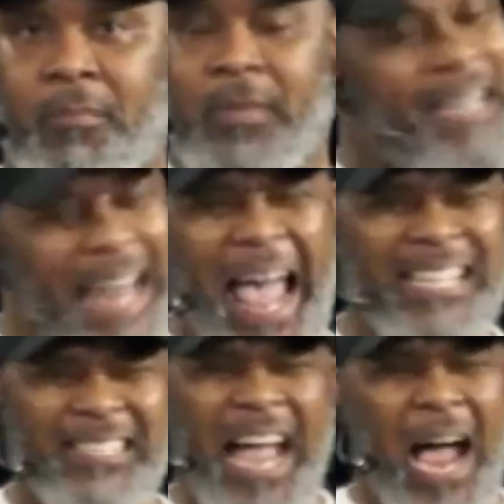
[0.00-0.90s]
The
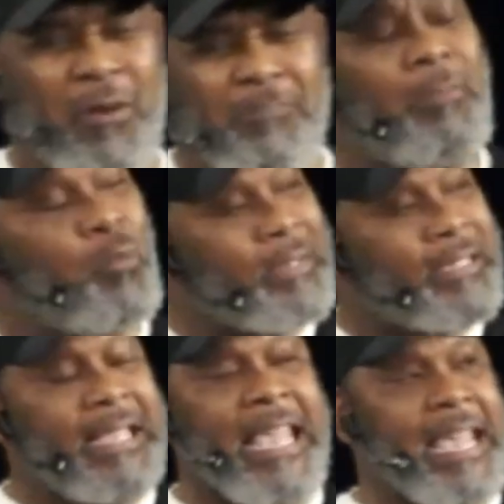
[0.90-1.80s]
last thing I remember was
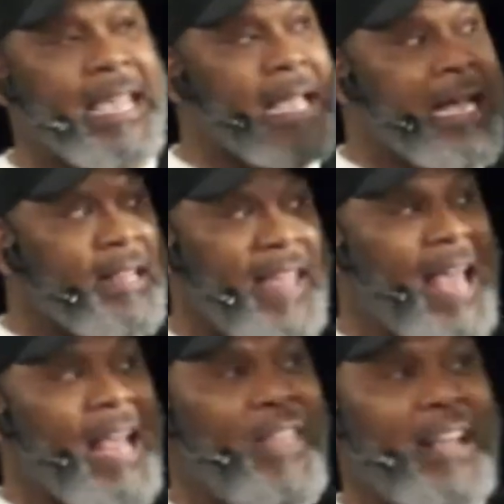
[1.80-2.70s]
seeing
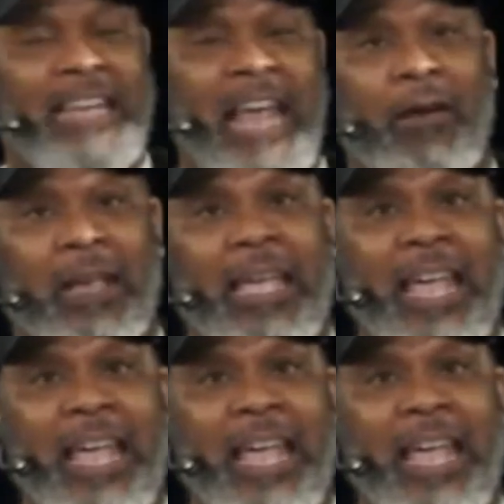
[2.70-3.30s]
that derrick